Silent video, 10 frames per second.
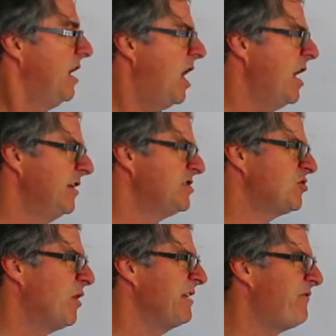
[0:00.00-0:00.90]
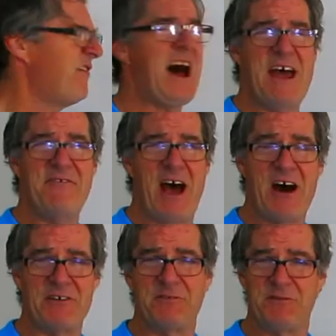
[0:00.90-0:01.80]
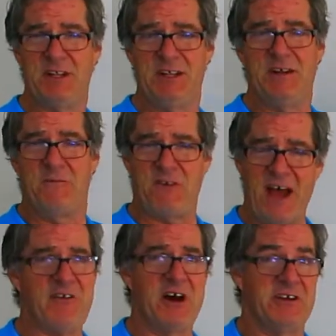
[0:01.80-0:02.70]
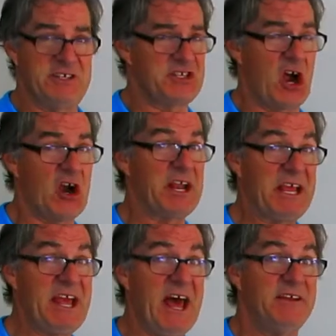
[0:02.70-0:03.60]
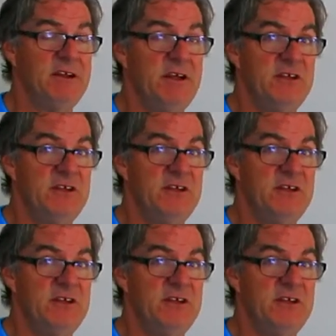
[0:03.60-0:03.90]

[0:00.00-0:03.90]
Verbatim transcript: 125 out of 500, just hard to get.